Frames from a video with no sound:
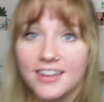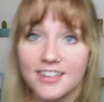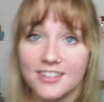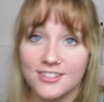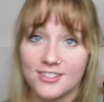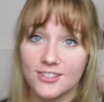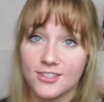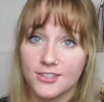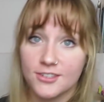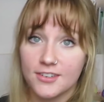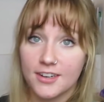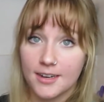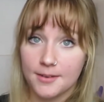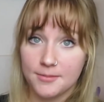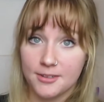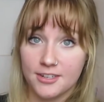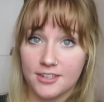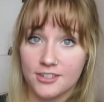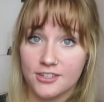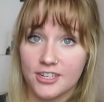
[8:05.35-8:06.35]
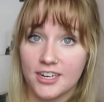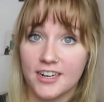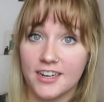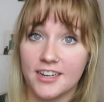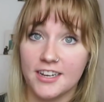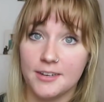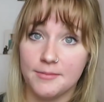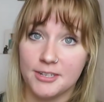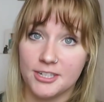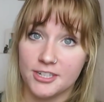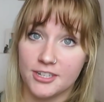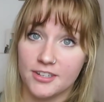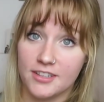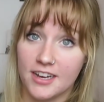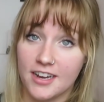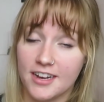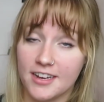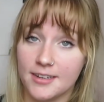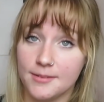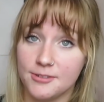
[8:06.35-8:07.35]
And so I'm going to try and make sure
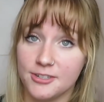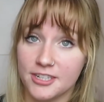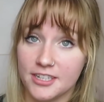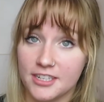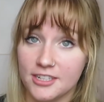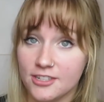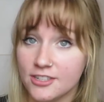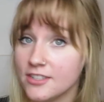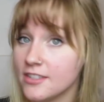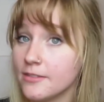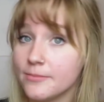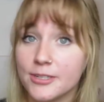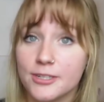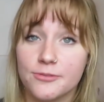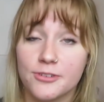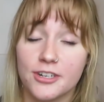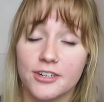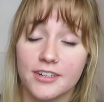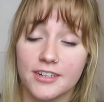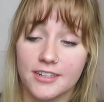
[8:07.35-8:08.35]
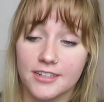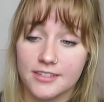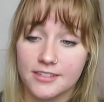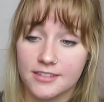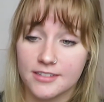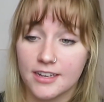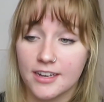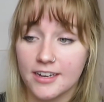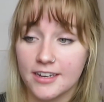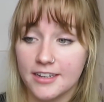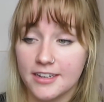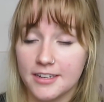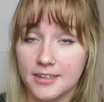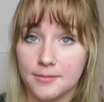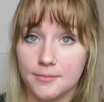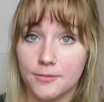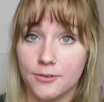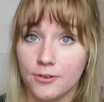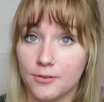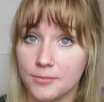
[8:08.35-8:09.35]
that I am drinking just as much water as I
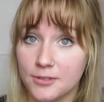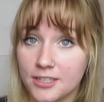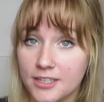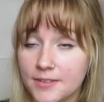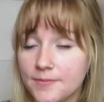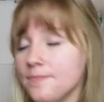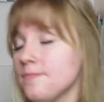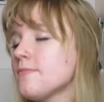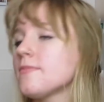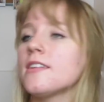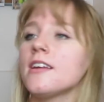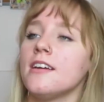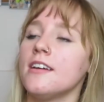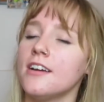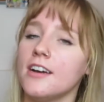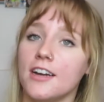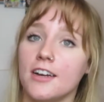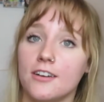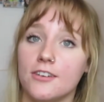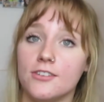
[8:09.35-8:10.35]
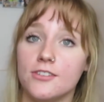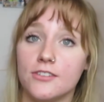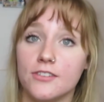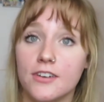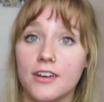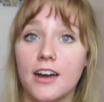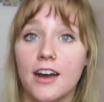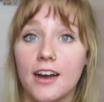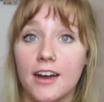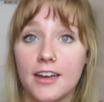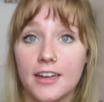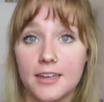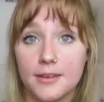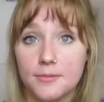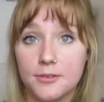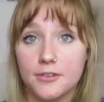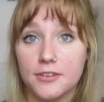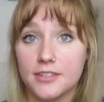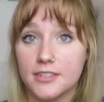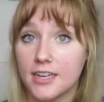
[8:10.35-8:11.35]
am normally. I also
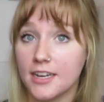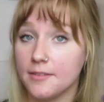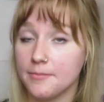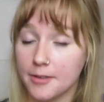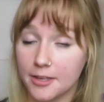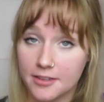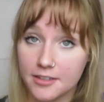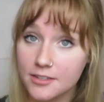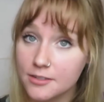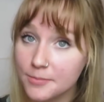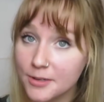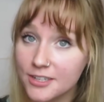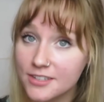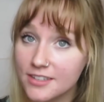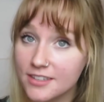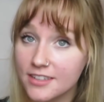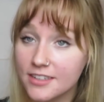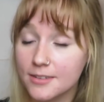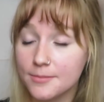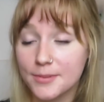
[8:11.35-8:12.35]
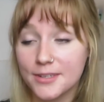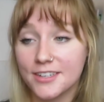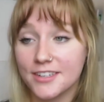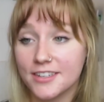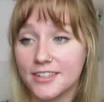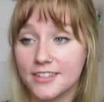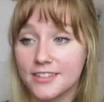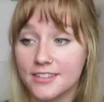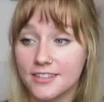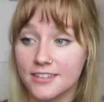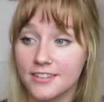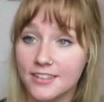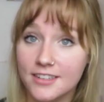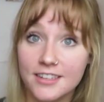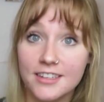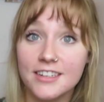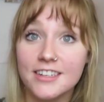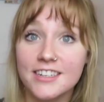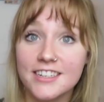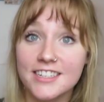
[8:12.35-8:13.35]
am going to have my lunchbox in there because
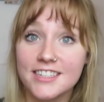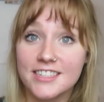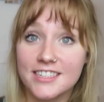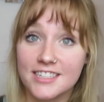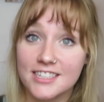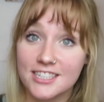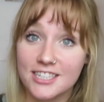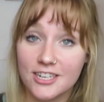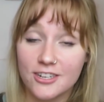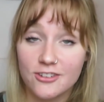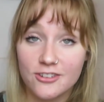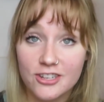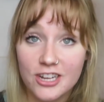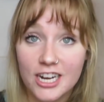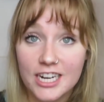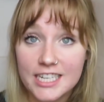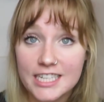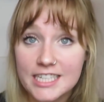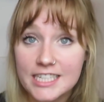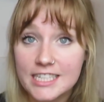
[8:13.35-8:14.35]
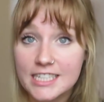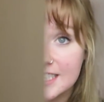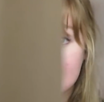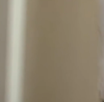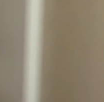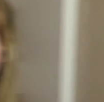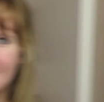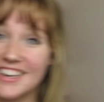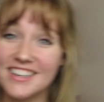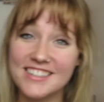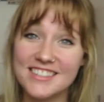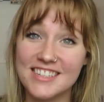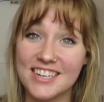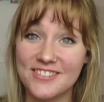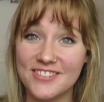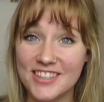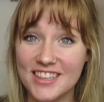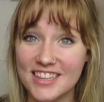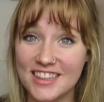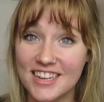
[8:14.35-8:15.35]
teachers gotta eat. And that is
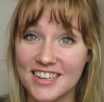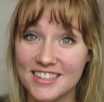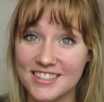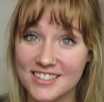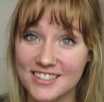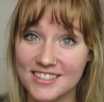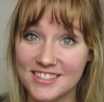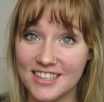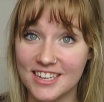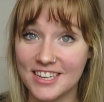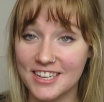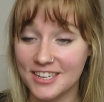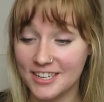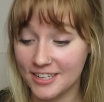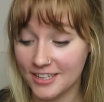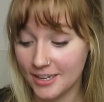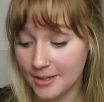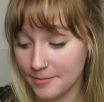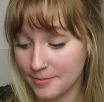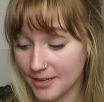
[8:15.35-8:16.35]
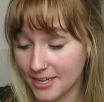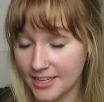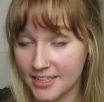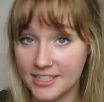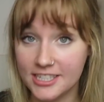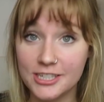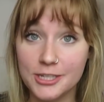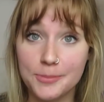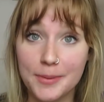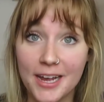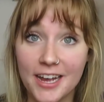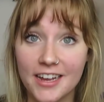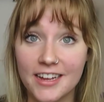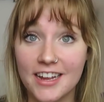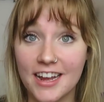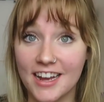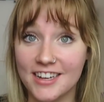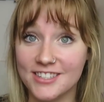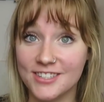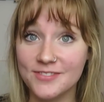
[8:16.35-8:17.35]
everything that is in my teacher
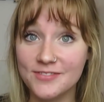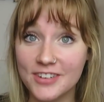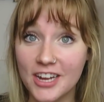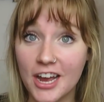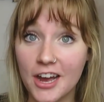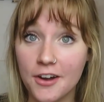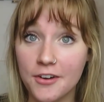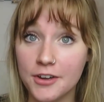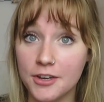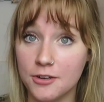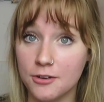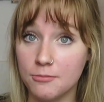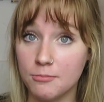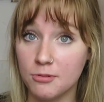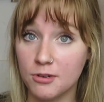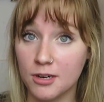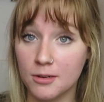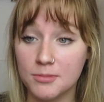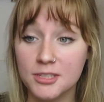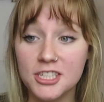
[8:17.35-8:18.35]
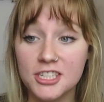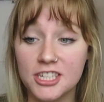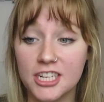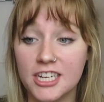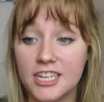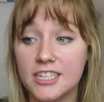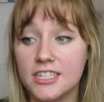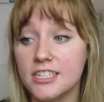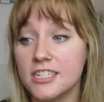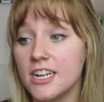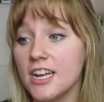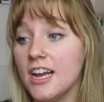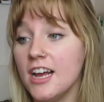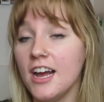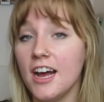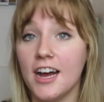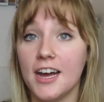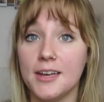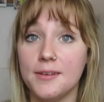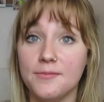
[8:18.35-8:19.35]
bag as of now. It will probably change.
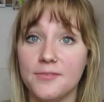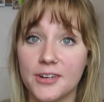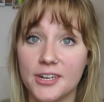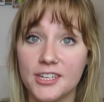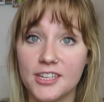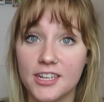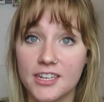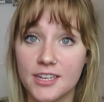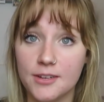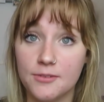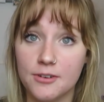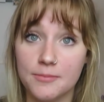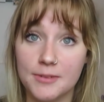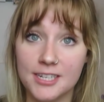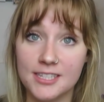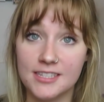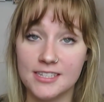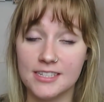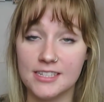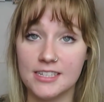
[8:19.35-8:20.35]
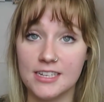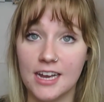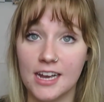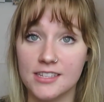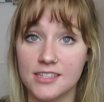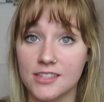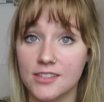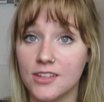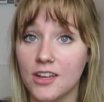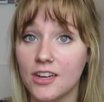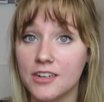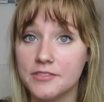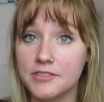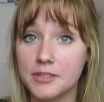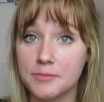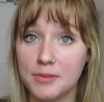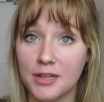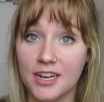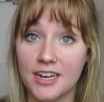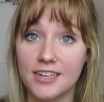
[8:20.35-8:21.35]
I'm very lucky where my CT has a lot of
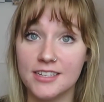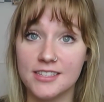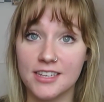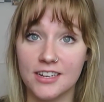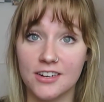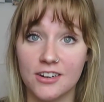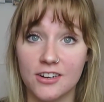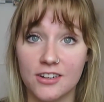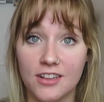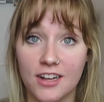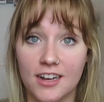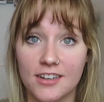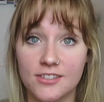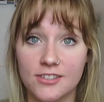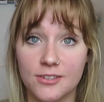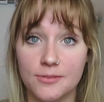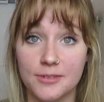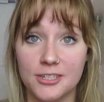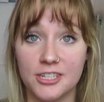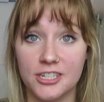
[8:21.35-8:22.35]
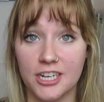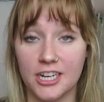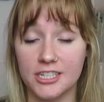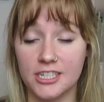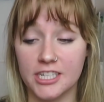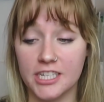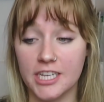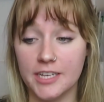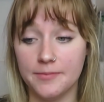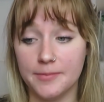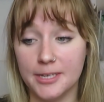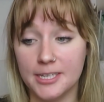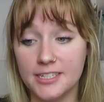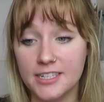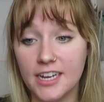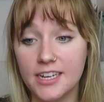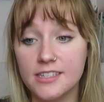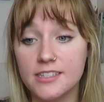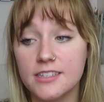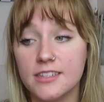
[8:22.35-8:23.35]
supplies in our classroom, and she actually gave me a
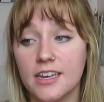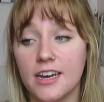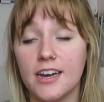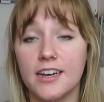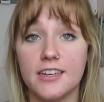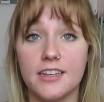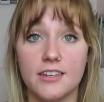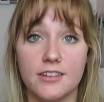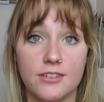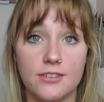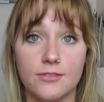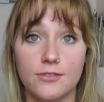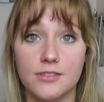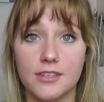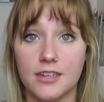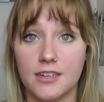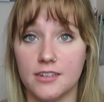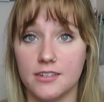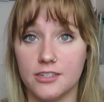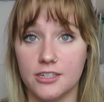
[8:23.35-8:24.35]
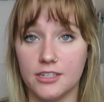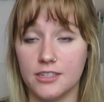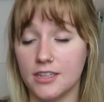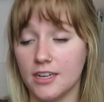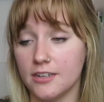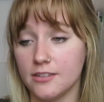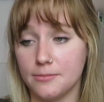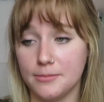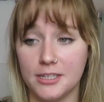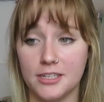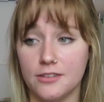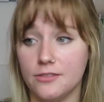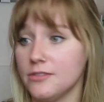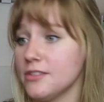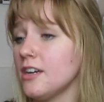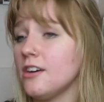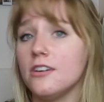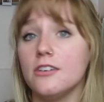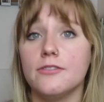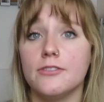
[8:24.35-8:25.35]
desk that I can use, and she allows me to
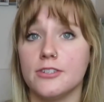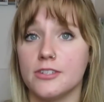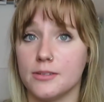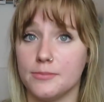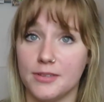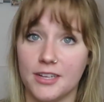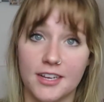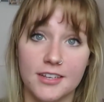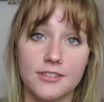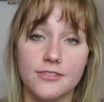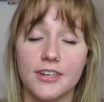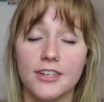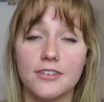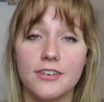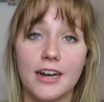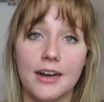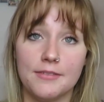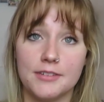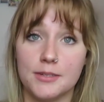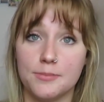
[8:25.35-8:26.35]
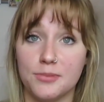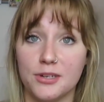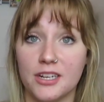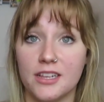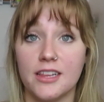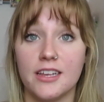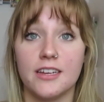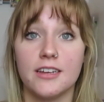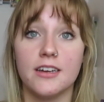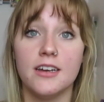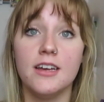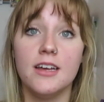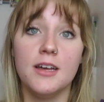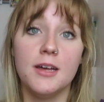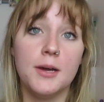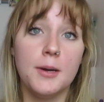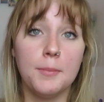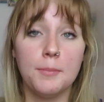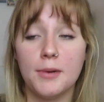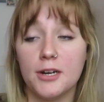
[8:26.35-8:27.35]
use all of her supplies so I don't have to bring like
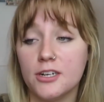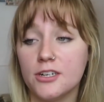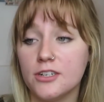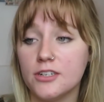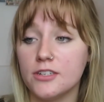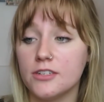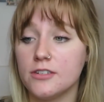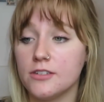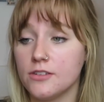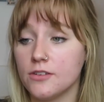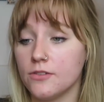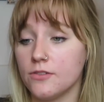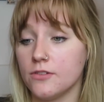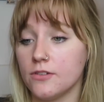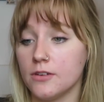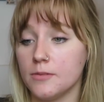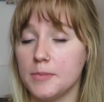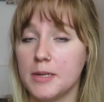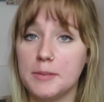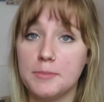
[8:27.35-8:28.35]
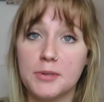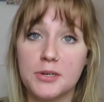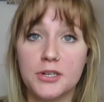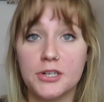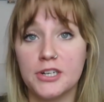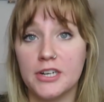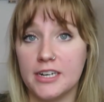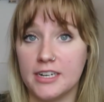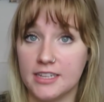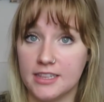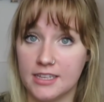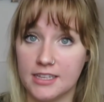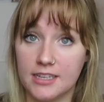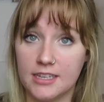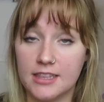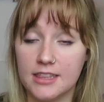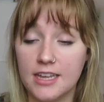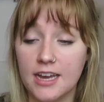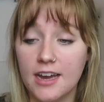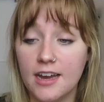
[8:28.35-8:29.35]
markers or paper or anything
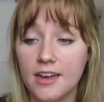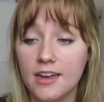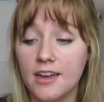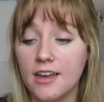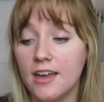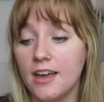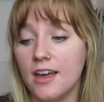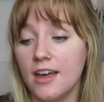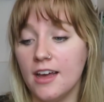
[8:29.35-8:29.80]
like that.